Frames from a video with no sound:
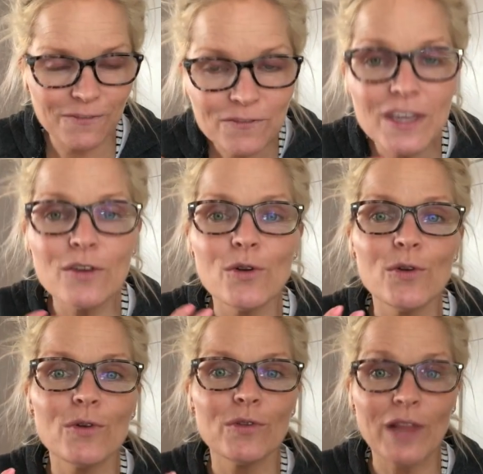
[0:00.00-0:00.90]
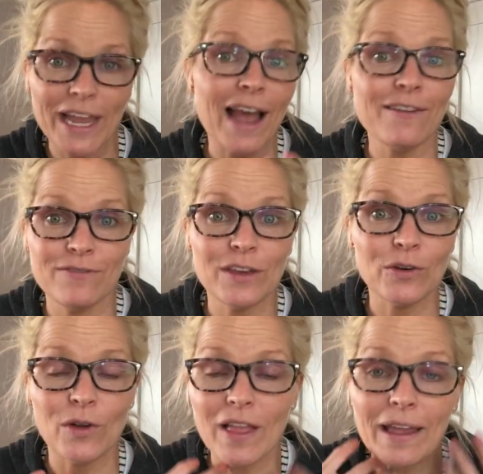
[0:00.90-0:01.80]
feel like I
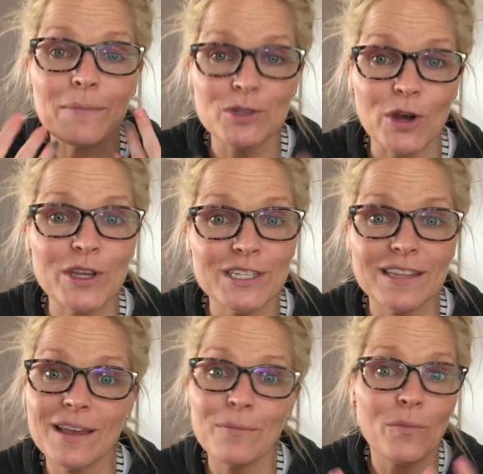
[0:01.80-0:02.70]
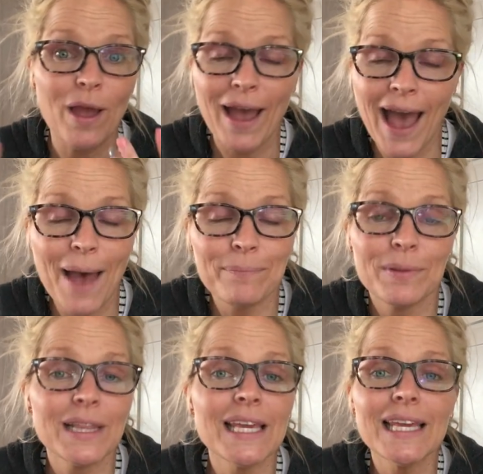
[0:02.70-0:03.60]
feel like I'm talking to them
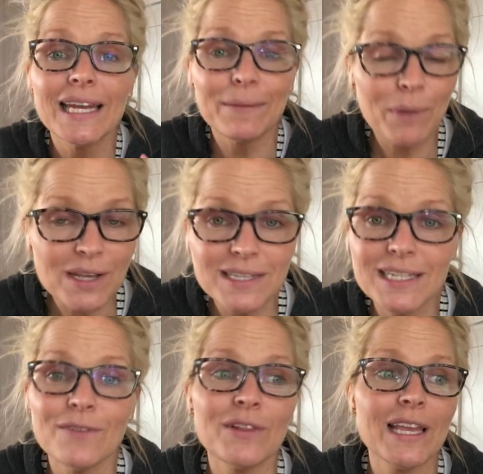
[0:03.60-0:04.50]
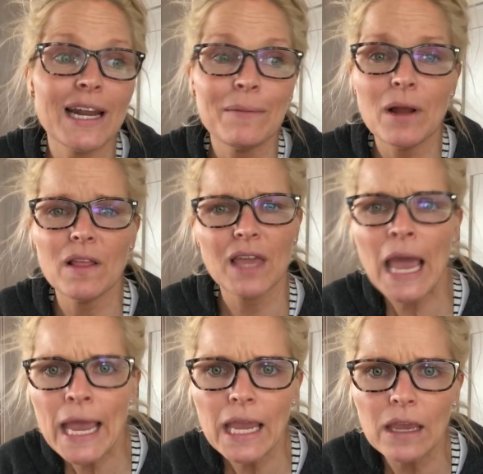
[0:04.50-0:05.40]
happily and positively, and I'm not like,
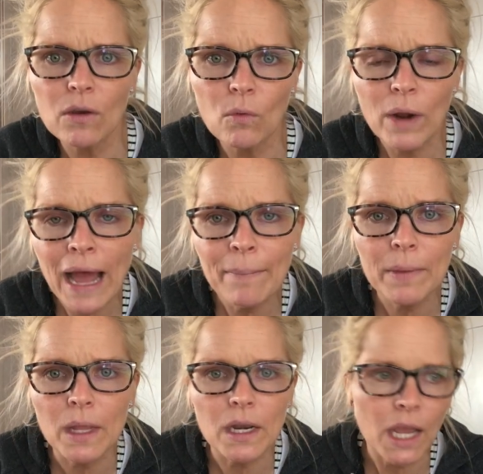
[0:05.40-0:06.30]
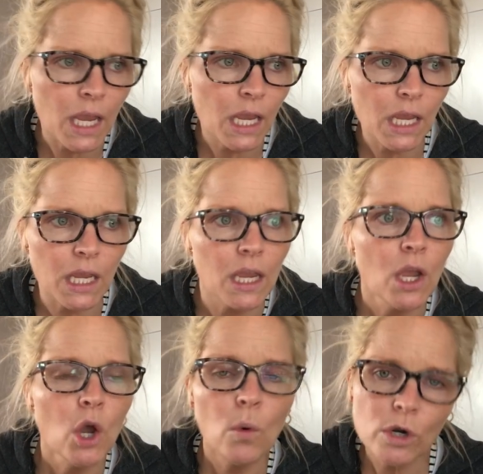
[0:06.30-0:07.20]
hey, what happened? Hey,
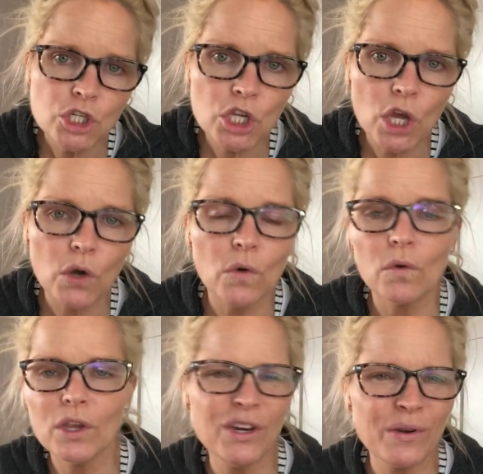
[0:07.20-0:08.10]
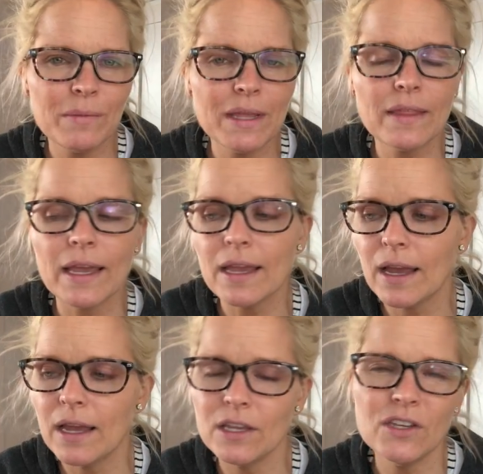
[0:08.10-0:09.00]
where'd you go? You know what I mean? Like,
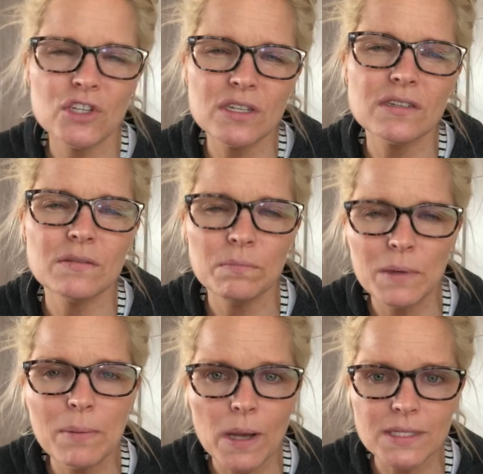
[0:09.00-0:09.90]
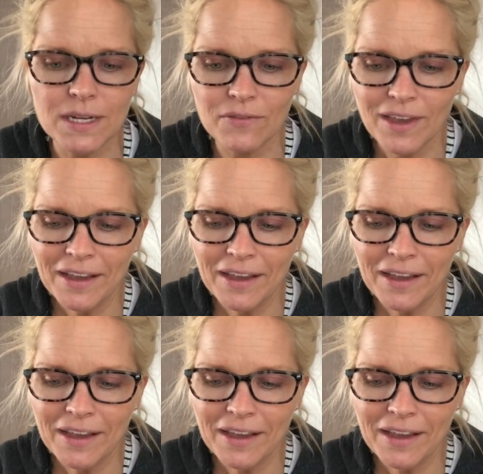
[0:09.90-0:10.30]
just be positive.